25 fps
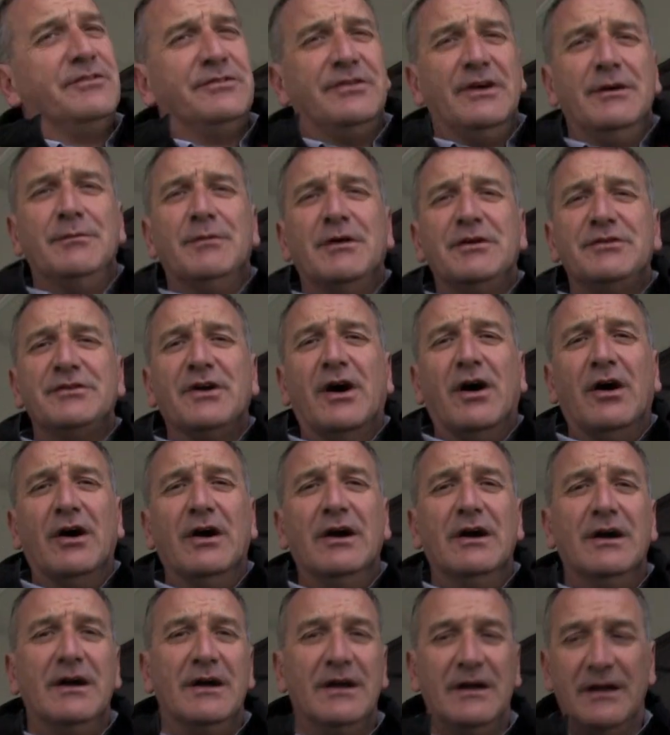so much
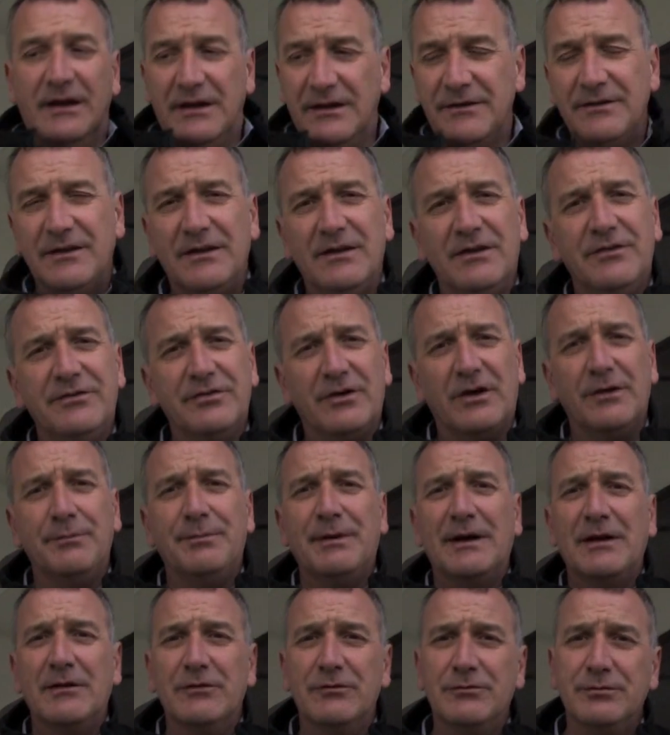higher than the side
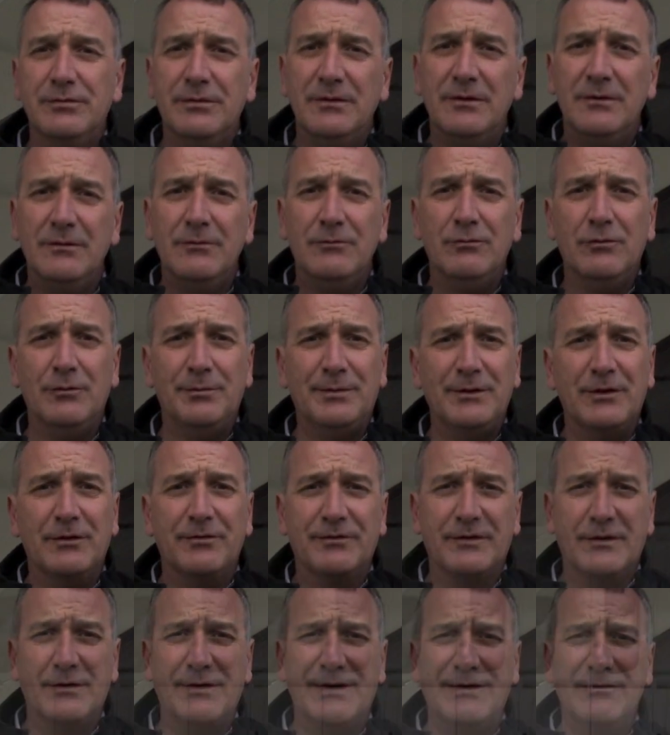panels would be off
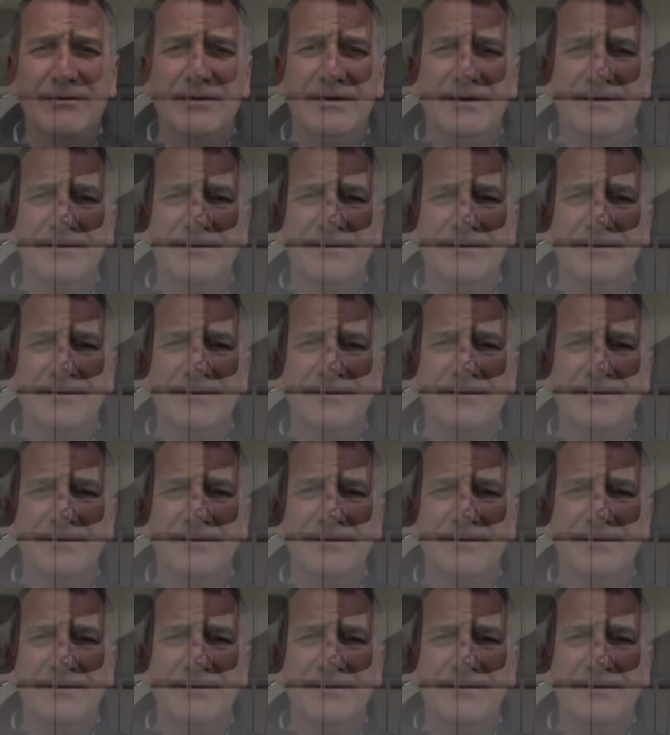the ground.